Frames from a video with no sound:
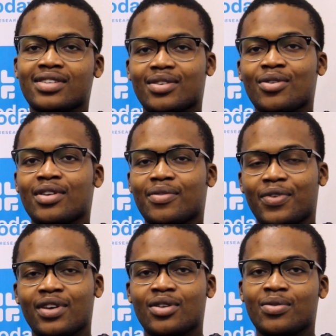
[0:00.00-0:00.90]
a
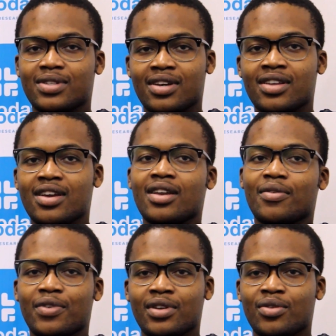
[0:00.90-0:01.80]
field of study
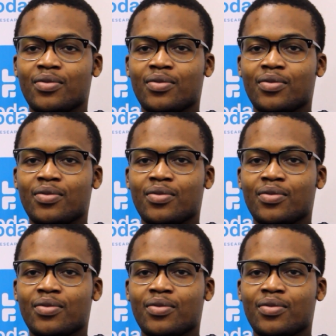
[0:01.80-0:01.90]
and a field